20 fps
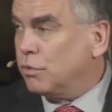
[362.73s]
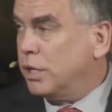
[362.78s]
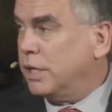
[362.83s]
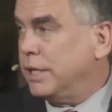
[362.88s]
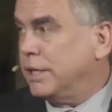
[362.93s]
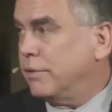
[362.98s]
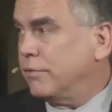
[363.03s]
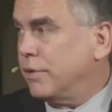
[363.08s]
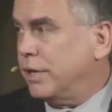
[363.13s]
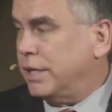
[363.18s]

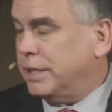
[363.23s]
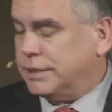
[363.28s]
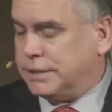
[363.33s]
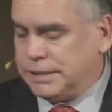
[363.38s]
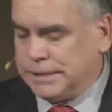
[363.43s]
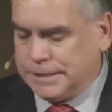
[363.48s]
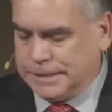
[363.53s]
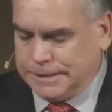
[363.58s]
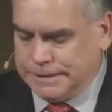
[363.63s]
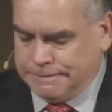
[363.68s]
running
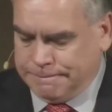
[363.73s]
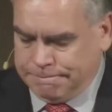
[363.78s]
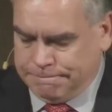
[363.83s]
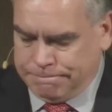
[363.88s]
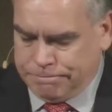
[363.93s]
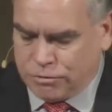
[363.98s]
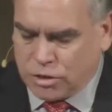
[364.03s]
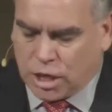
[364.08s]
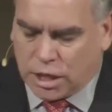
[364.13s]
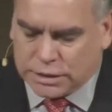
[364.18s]
race,
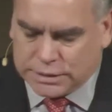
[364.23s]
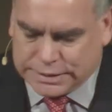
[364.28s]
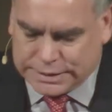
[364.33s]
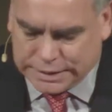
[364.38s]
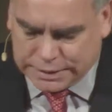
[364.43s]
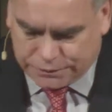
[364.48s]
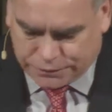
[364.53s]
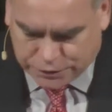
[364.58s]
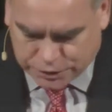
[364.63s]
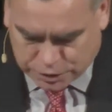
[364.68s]
a
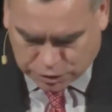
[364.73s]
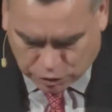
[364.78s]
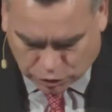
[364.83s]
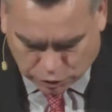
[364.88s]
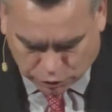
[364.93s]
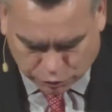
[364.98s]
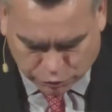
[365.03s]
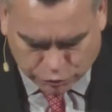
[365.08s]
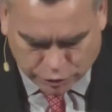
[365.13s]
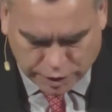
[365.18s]

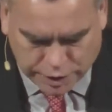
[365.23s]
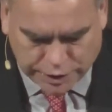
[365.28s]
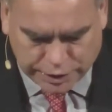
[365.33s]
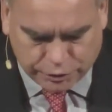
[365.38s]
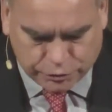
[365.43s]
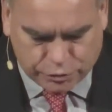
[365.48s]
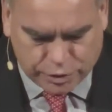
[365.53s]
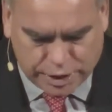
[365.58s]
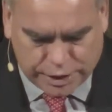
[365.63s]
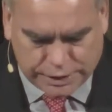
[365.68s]
difficult
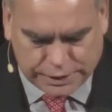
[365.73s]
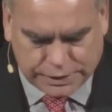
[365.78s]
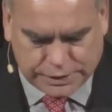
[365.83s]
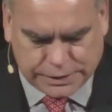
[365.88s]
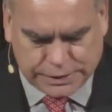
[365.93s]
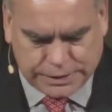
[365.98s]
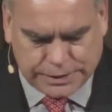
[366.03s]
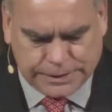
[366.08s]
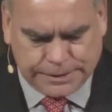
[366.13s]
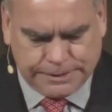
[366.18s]
running
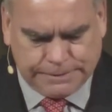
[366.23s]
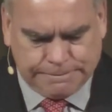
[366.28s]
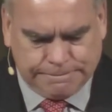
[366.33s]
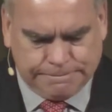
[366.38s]
race.